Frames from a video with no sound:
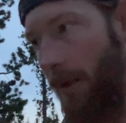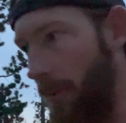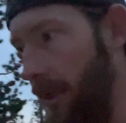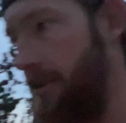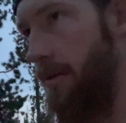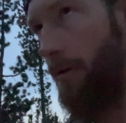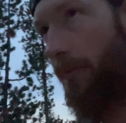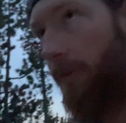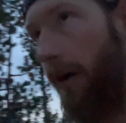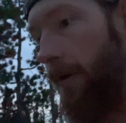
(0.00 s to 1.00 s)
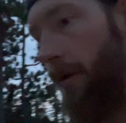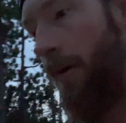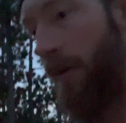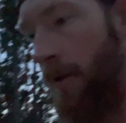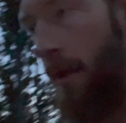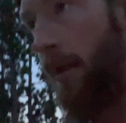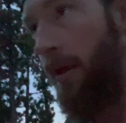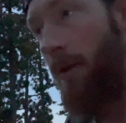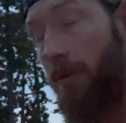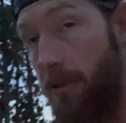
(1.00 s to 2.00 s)
pants you can find.
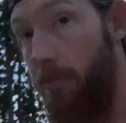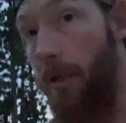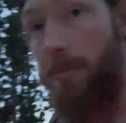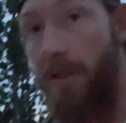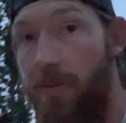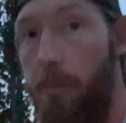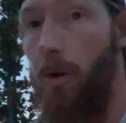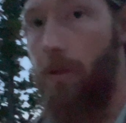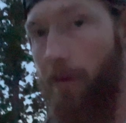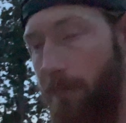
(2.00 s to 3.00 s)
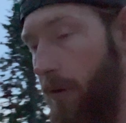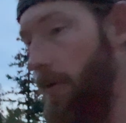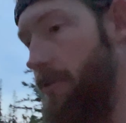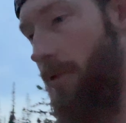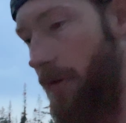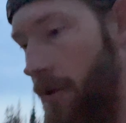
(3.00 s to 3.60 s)
Sometimes even more than 1/4, so I